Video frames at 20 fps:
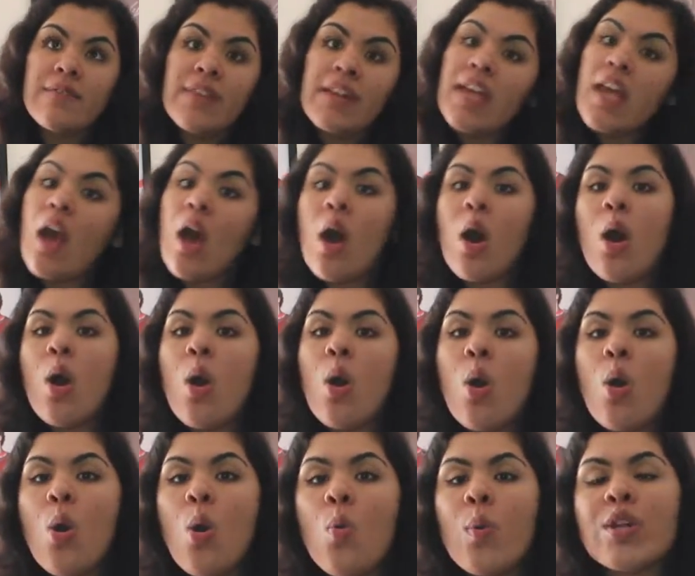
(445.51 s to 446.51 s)

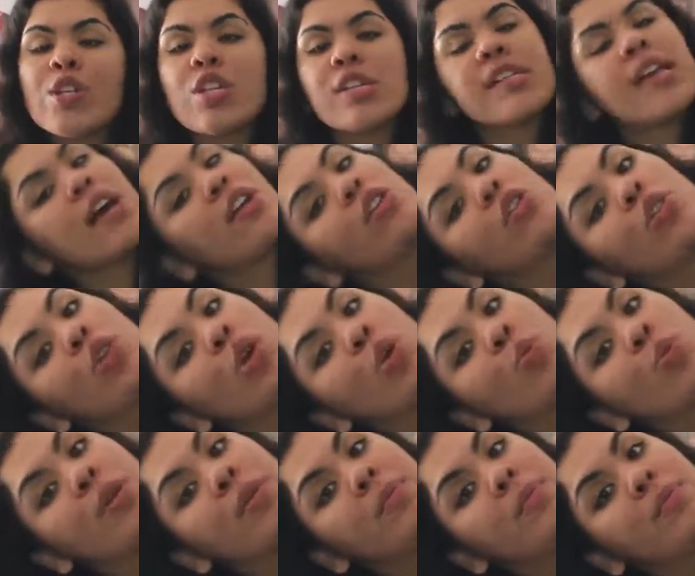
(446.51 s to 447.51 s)
video, which is, I don't know
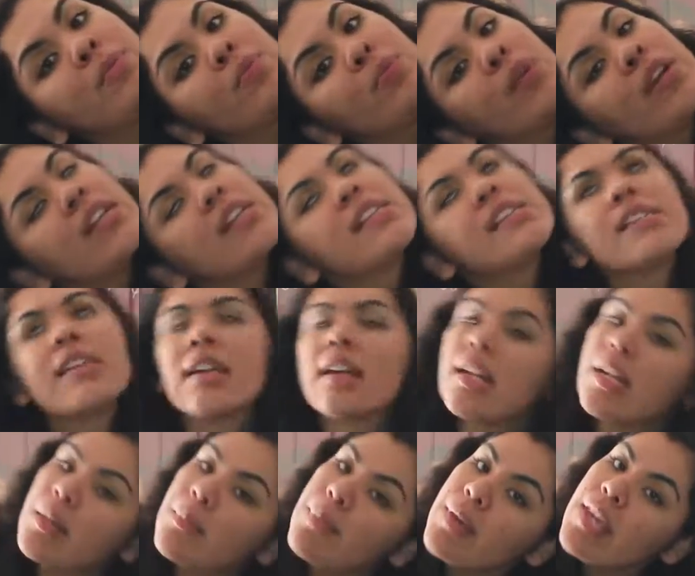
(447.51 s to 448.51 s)
when it's
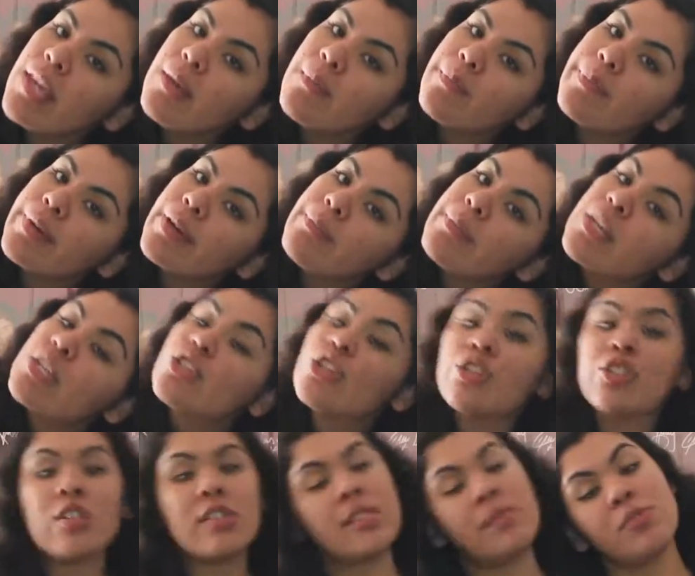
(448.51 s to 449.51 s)
gonna be, but make
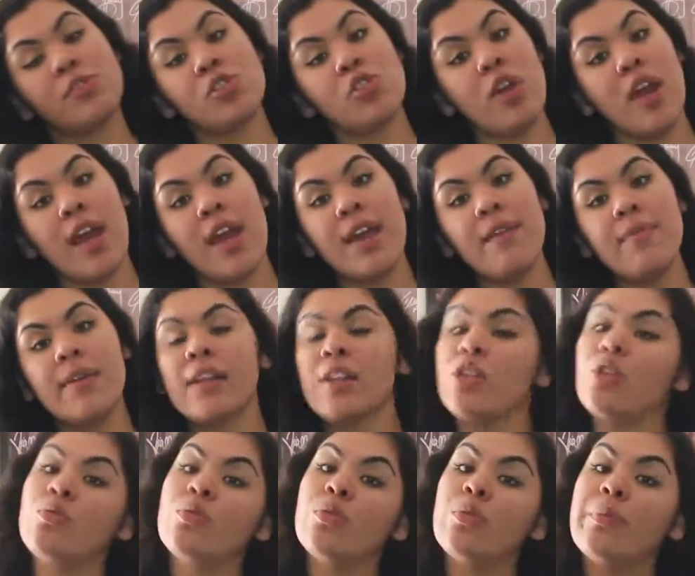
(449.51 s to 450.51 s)
sure to subscribe
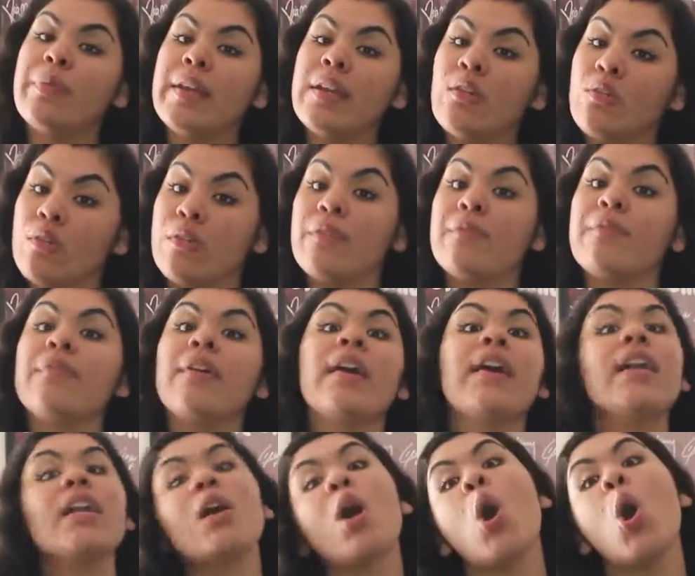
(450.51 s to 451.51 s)
and you will be
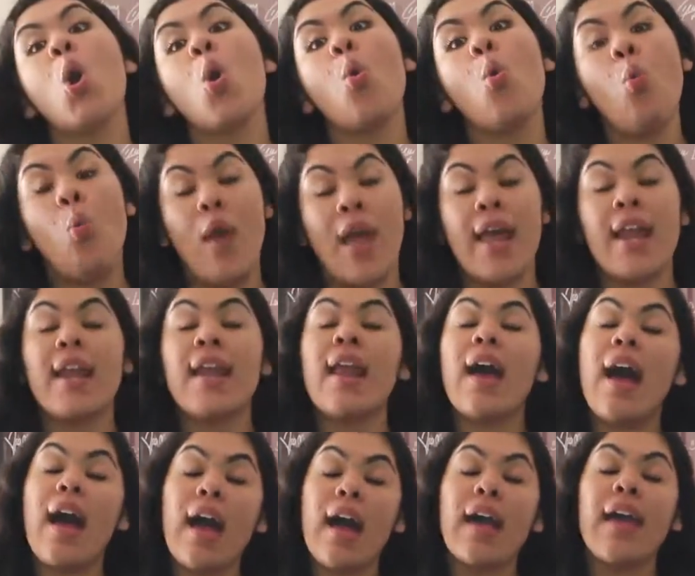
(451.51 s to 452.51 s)
notified when
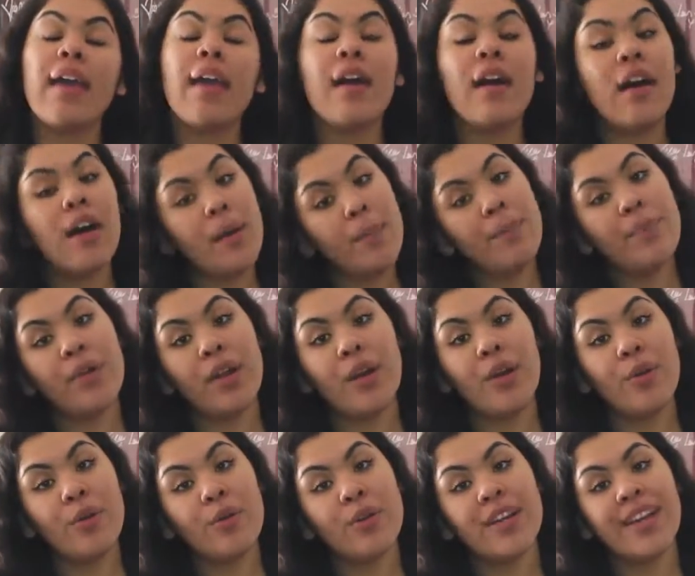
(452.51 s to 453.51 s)
I
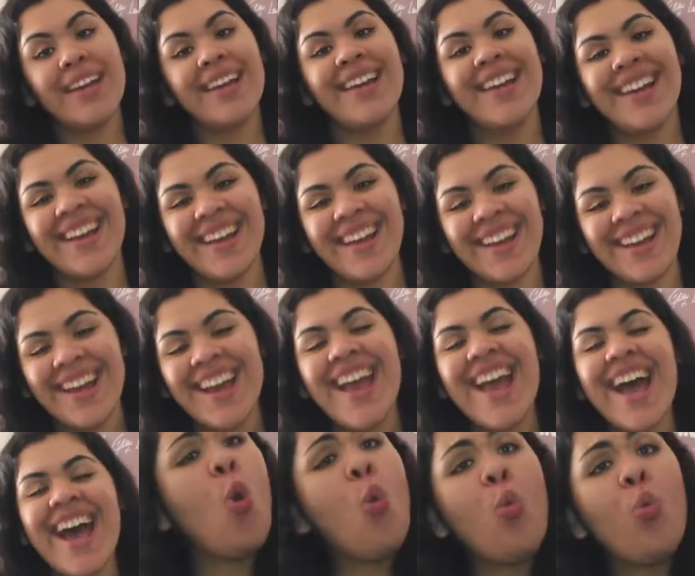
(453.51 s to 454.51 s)
upload.
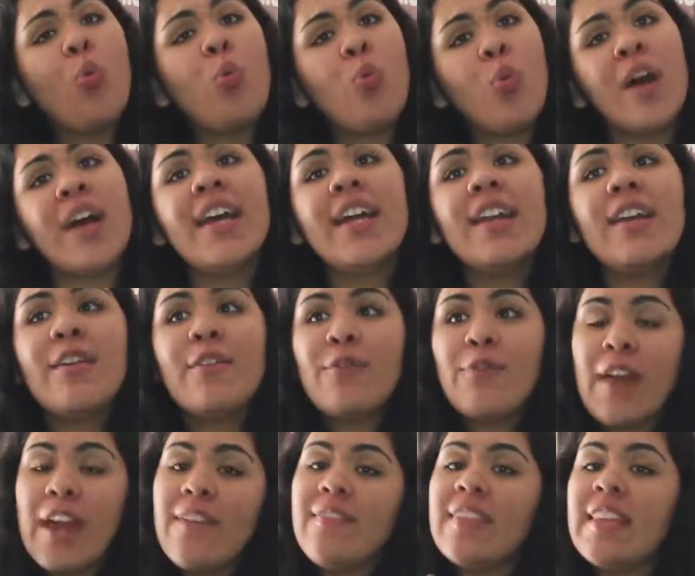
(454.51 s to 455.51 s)
What
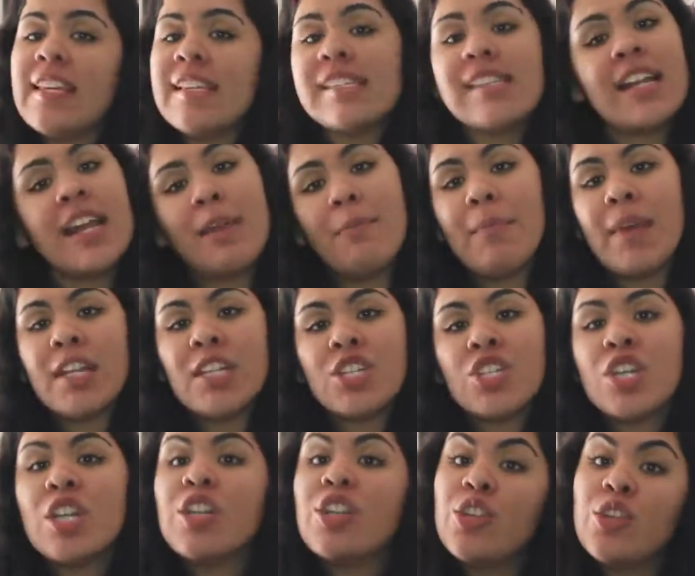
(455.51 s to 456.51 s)
5 things that I
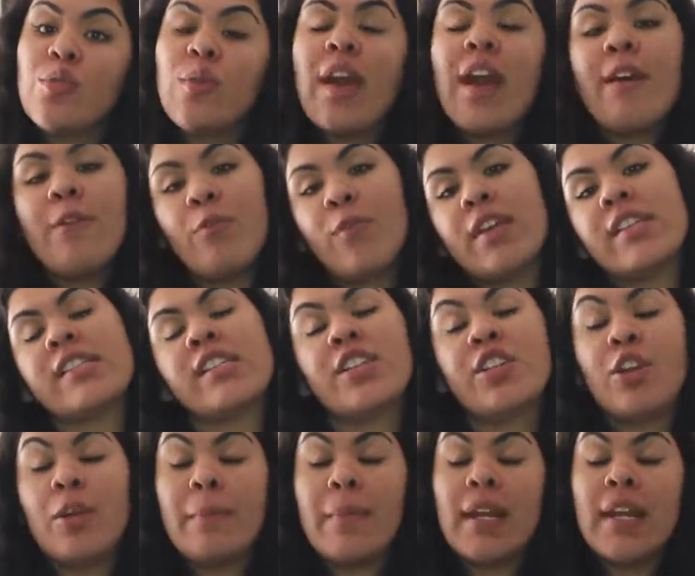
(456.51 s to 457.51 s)
mentioned you have
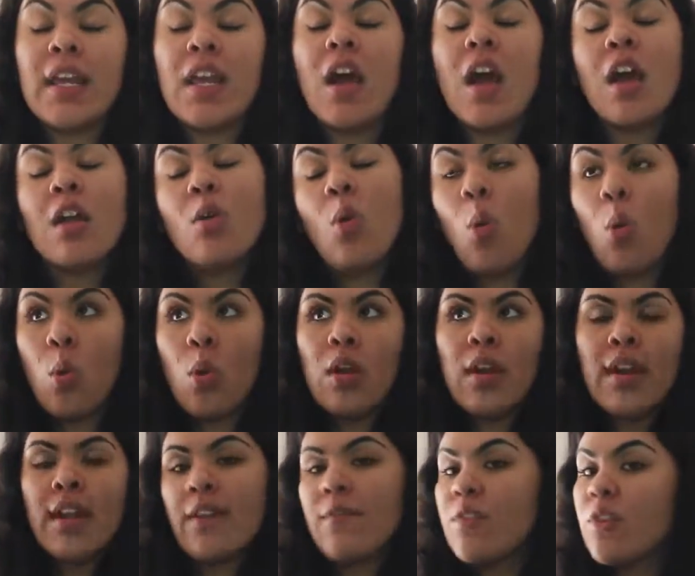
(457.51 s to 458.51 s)
wasted your money on,
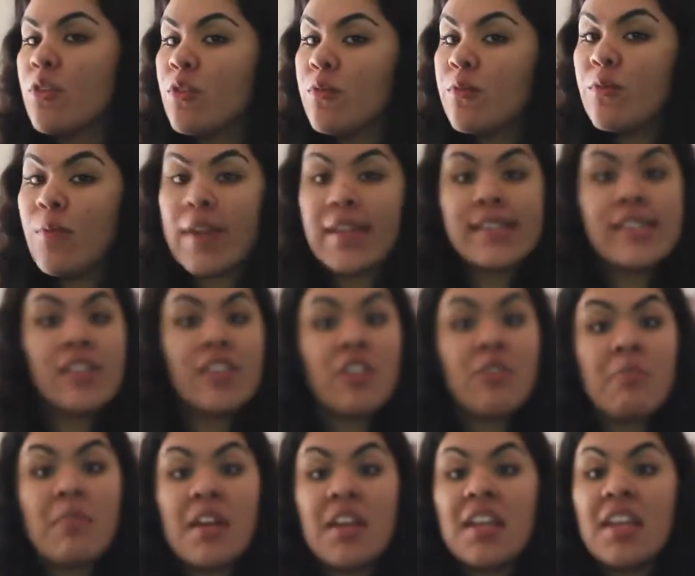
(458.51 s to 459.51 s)
or if you've wasted
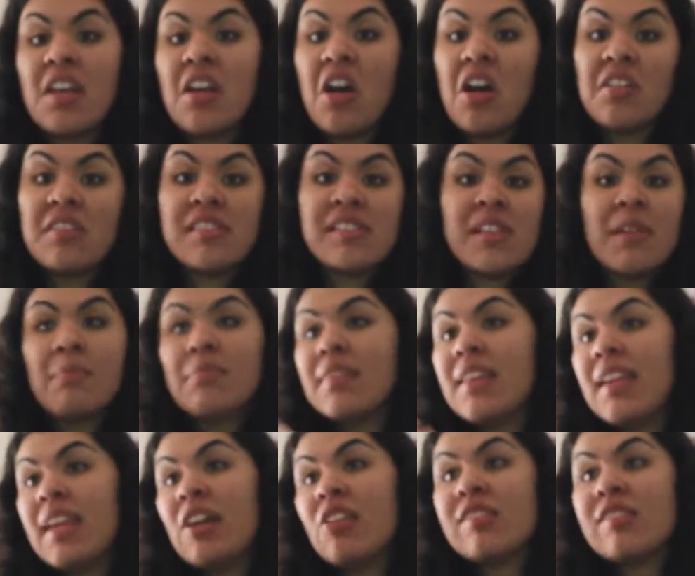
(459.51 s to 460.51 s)
your money on something